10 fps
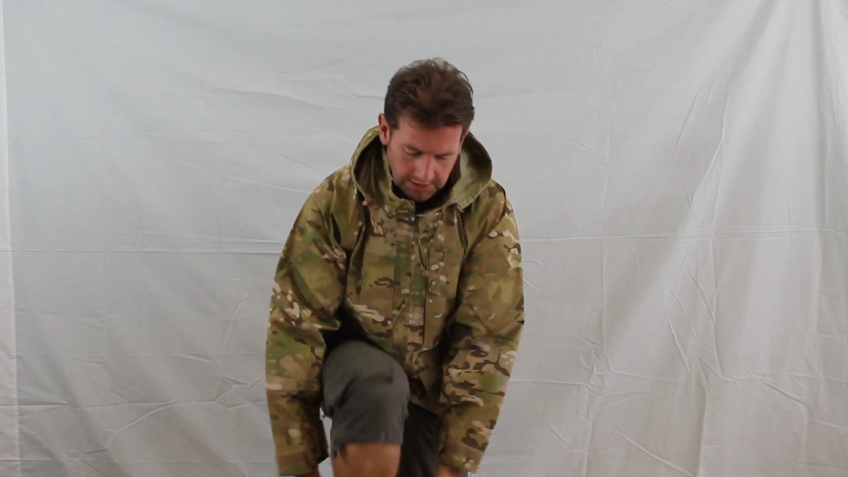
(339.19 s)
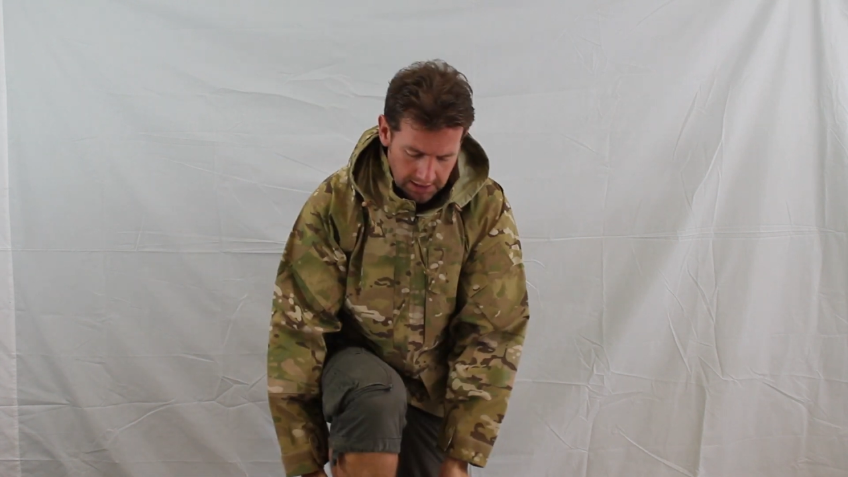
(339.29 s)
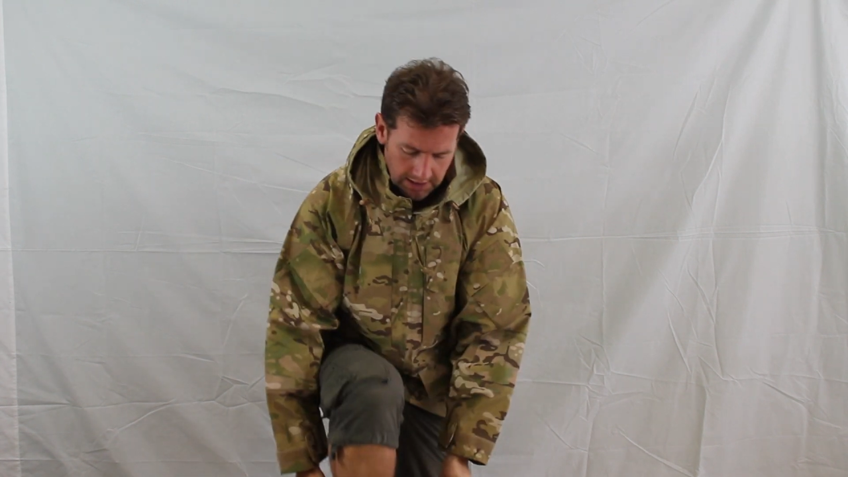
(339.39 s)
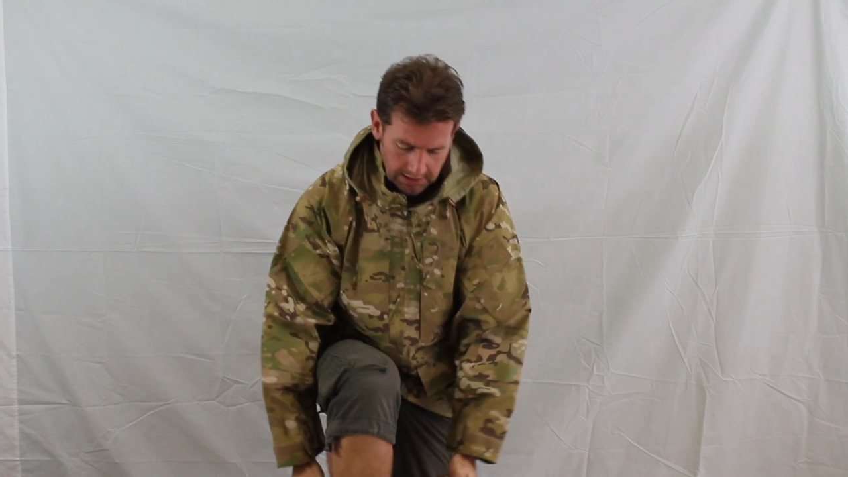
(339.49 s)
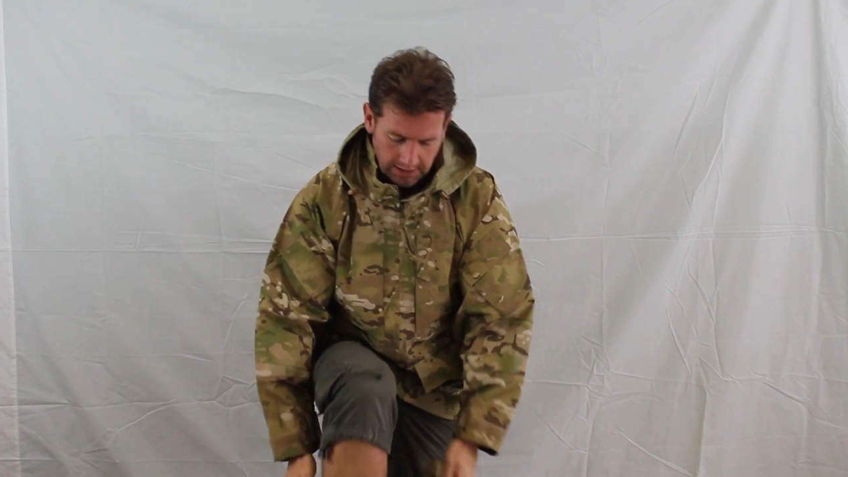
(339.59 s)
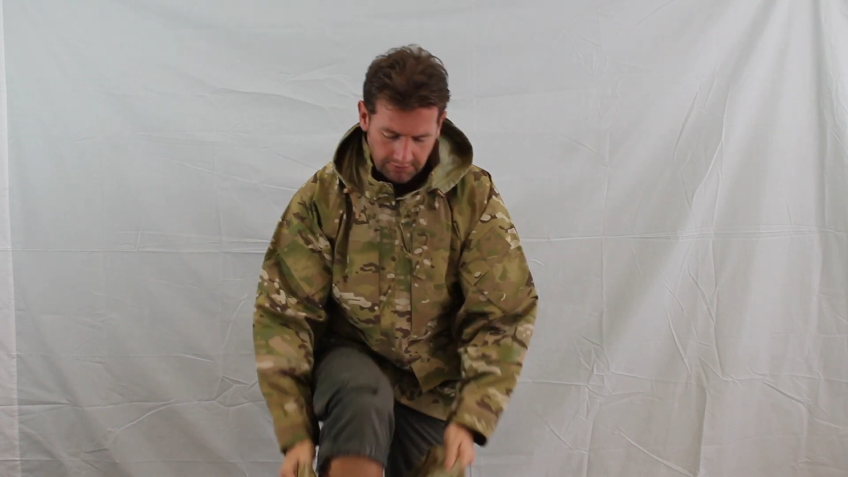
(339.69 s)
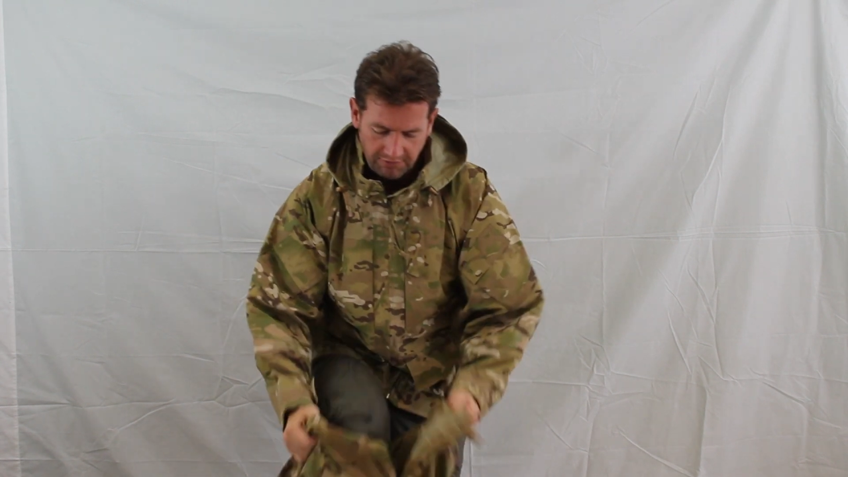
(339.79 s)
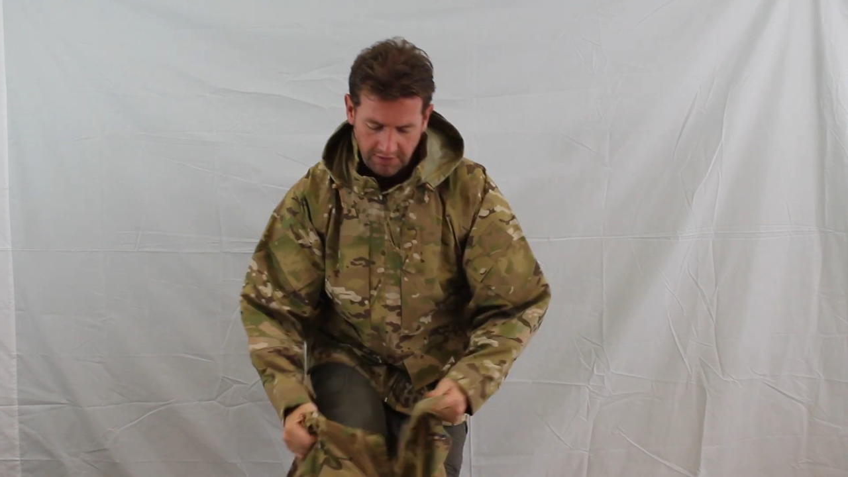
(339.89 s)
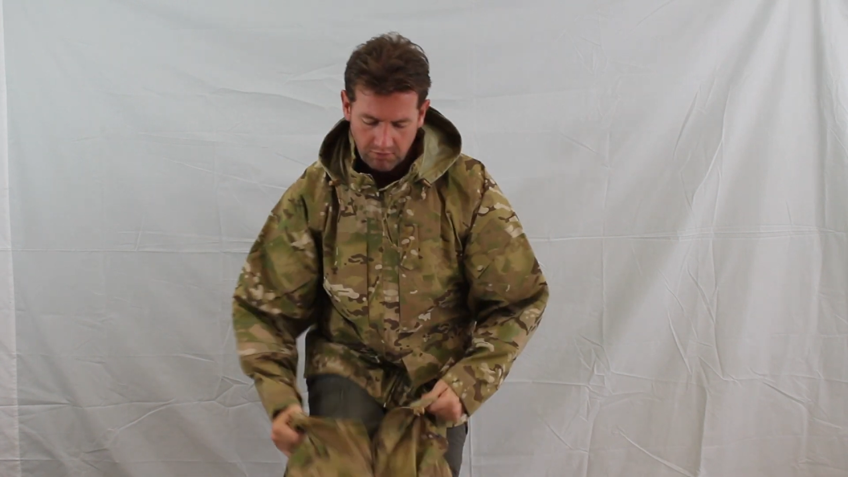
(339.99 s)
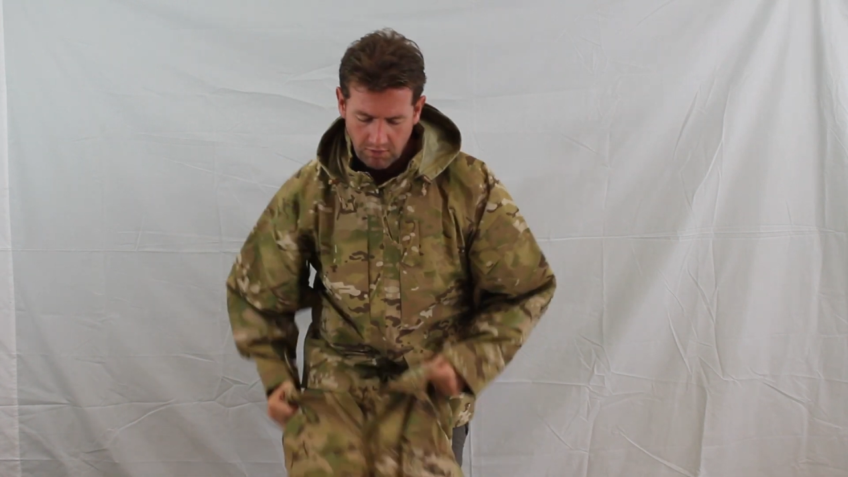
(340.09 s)
They
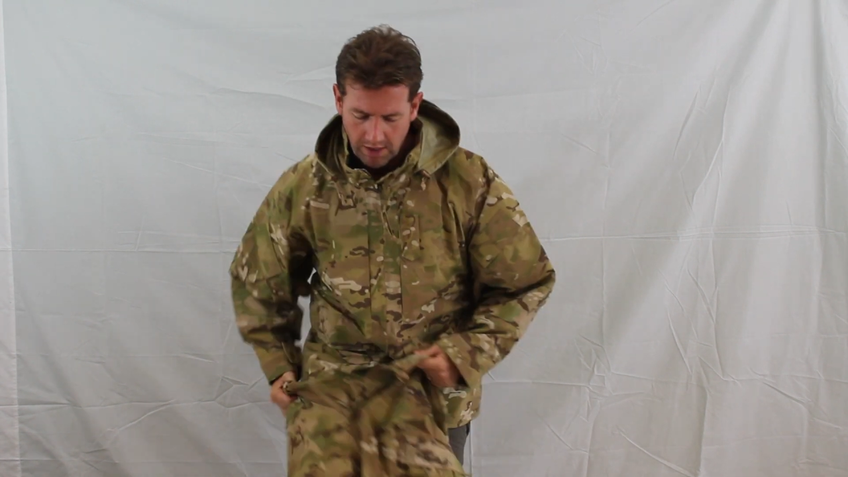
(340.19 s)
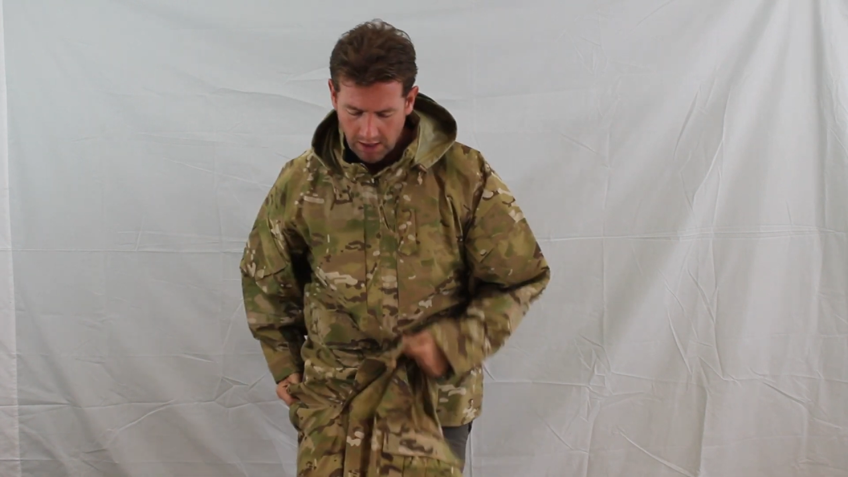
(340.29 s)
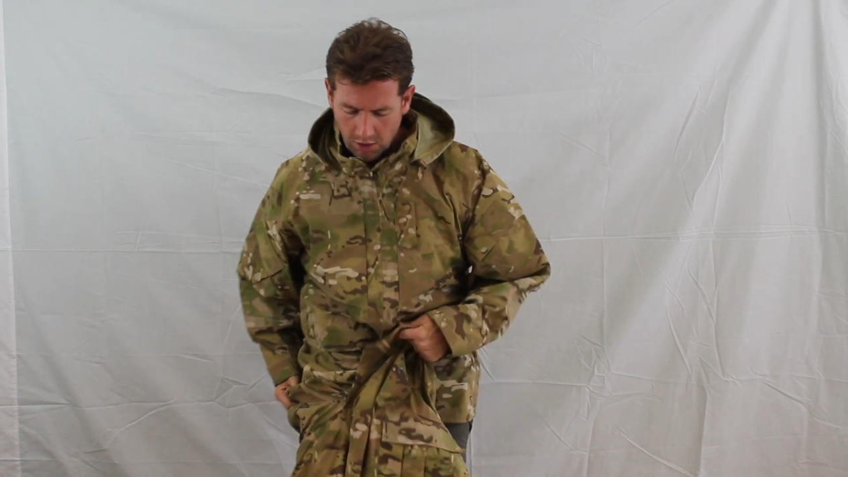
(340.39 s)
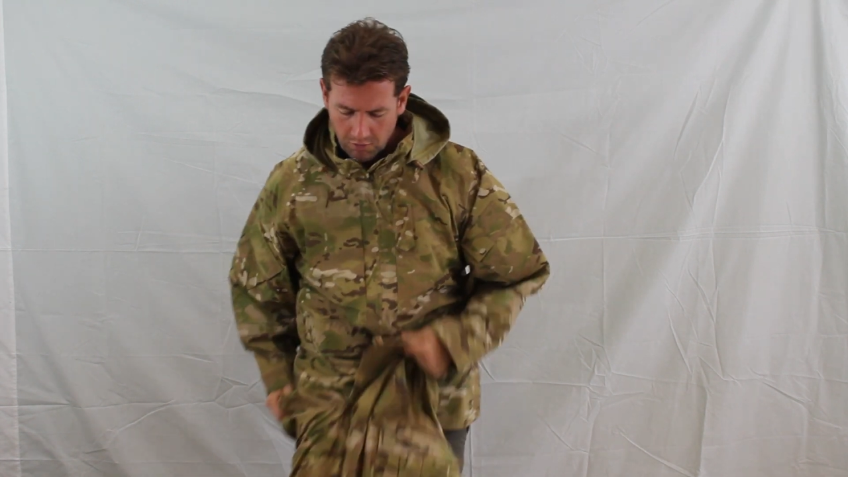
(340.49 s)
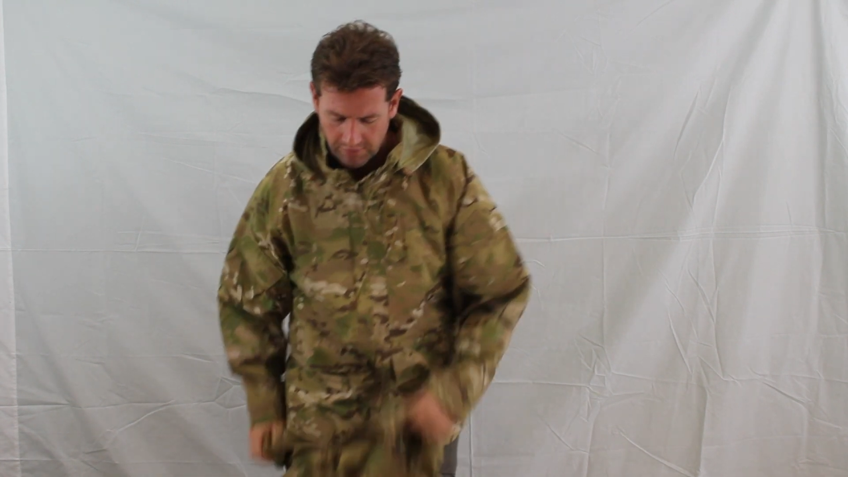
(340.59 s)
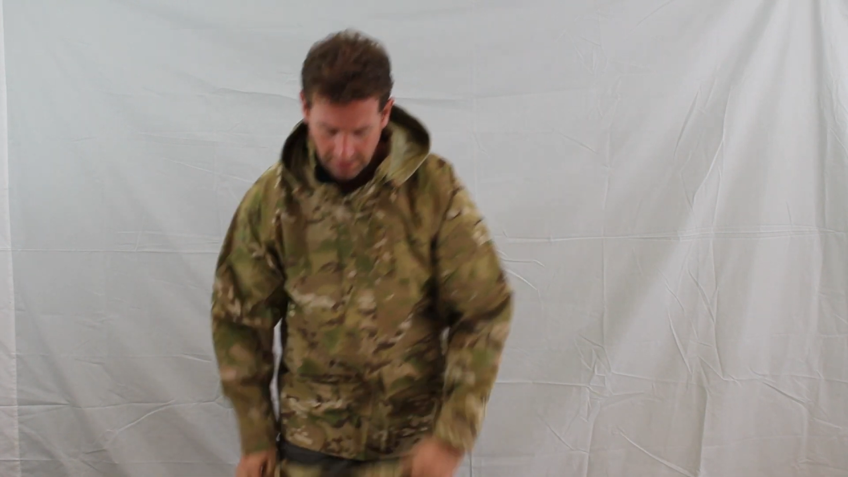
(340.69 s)
fit right over,